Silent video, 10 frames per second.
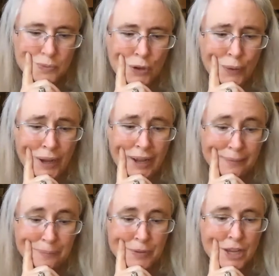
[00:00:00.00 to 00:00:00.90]
Okay.
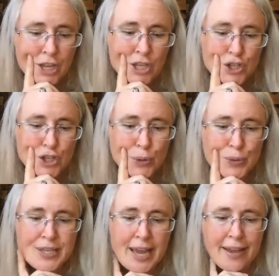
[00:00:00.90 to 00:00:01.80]
So
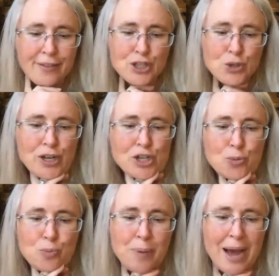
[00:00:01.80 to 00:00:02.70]
saying, the stranger
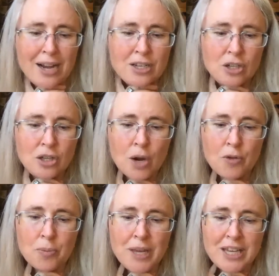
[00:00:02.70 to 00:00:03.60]
backed along
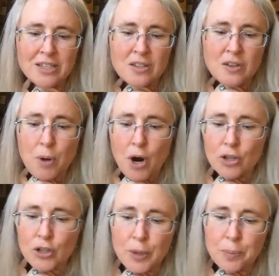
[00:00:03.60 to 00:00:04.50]
with me into the
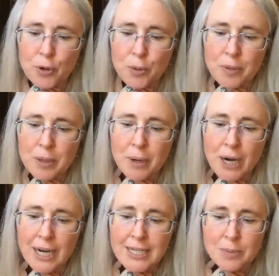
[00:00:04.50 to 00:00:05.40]
parlor and put me
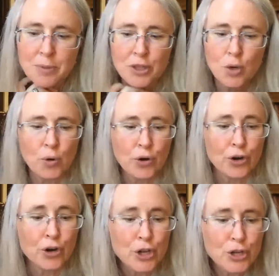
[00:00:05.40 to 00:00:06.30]
behind him in the
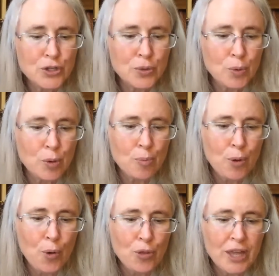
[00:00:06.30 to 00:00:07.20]
corner, so that we were
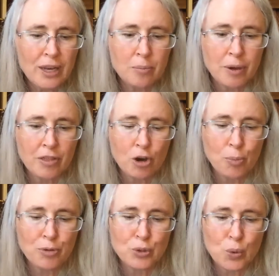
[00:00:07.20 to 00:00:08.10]
both hidden by the
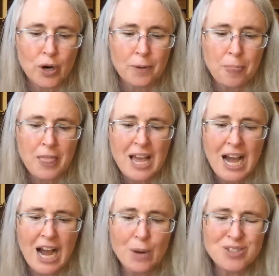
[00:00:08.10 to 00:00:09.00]
open door.
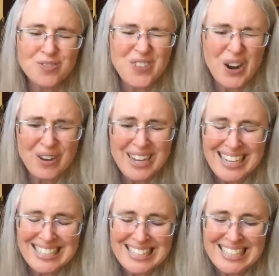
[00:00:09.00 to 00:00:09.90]
I was very
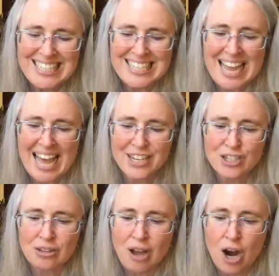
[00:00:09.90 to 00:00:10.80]
uneasy and
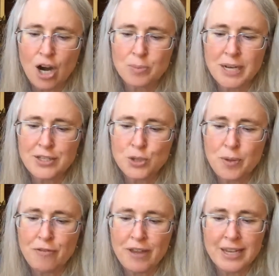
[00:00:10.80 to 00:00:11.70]
alarmed, as you
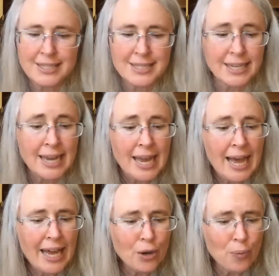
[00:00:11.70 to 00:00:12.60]
may fancy,
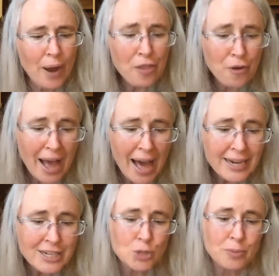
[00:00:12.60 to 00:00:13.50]
and it rather
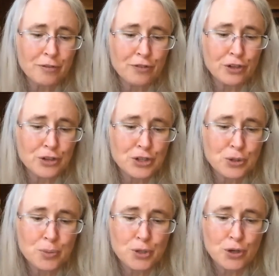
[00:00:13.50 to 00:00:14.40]
added to my fears to
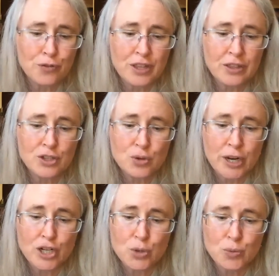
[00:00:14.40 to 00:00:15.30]
observe that the
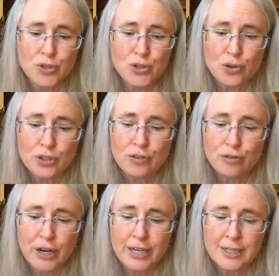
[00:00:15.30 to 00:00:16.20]
stranger was certainly
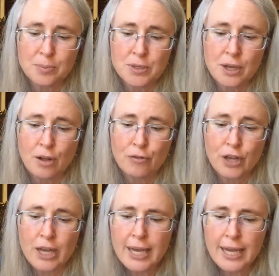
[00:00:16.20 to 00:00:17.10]
frightened himself.
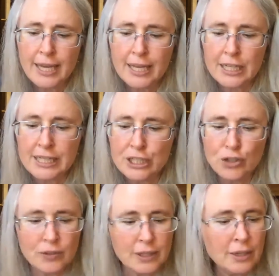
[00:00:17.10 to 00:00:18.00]
He
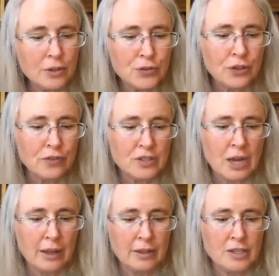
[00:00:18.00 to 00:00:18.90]
cleared the hilt of his
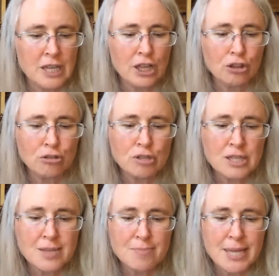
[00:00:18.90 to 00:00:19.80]
cutlass and
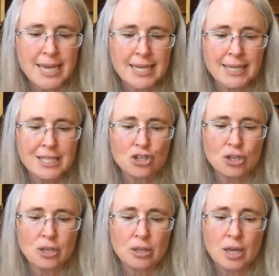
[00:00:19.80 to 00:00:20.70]
loosened the blade in the
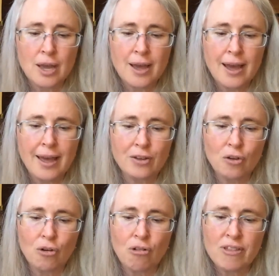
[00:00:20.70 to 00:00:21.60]
sheath, and
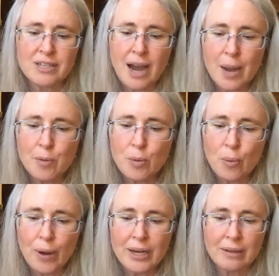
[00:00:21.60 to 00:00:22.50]
all the time we were
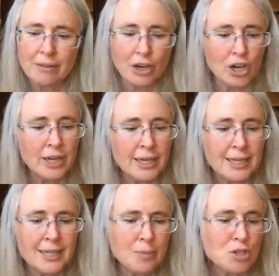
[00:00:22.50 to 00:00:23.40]
waiting there,
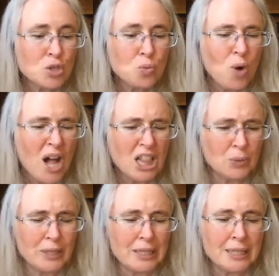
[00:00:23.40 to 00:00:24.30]
he kept
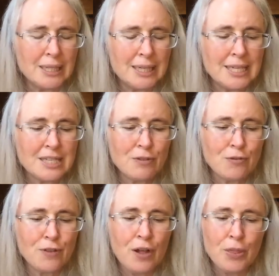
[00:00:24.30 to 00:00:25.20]
swallowing, as if
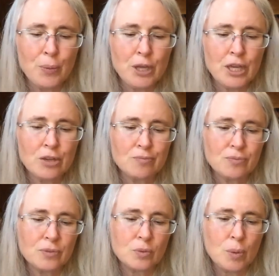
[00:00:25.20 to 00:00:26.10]
he felt that
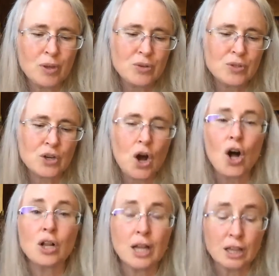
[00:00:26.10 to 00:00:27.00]
what we used to
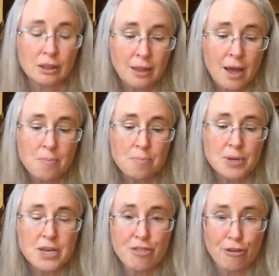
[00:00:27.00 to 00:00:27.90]
call a lump
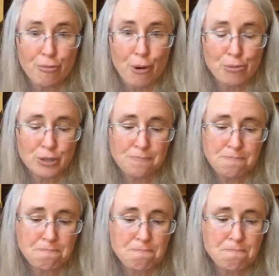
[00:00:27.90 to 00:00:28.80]
in the throat.
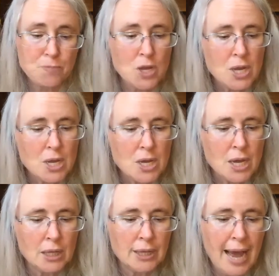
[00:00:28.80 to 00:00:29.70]

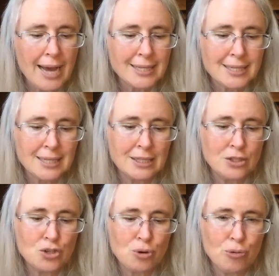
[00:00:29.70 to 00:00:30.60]
At last, in
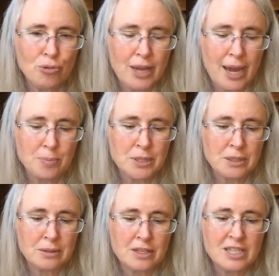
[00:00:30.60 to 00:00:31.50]
strode the
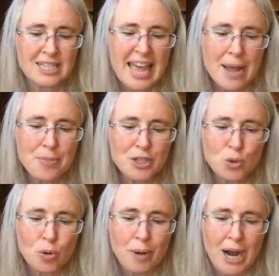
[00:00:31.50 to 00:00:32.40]
captain, slammed the
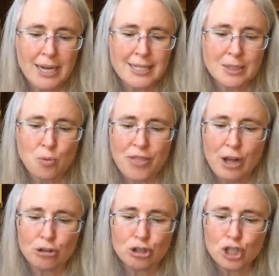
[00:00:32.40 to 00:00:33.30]
door behind him
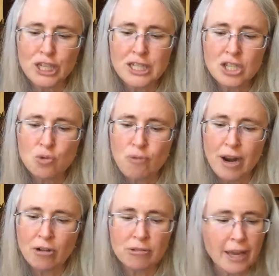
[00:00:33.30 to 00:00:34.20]
without looking to the
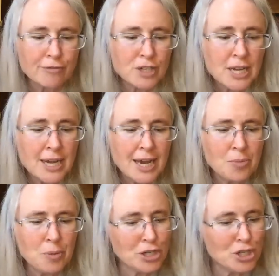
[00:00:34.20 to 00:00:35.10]
right or left,
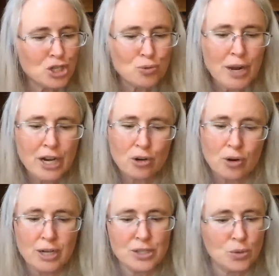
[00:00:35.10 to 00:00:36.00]
and marched straight
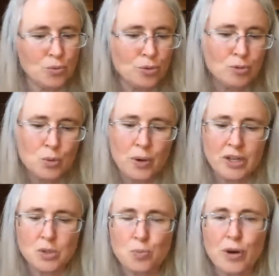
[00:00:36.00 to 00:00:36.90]
across the room to where
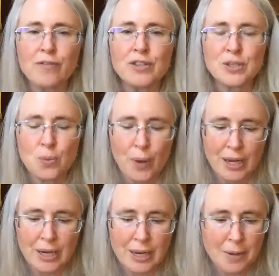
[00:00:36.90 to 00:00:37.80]
his breakfast
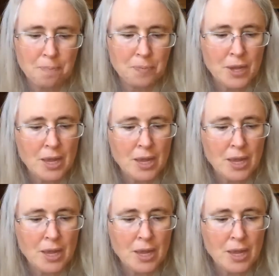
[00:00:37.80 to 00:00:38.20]
awaited him.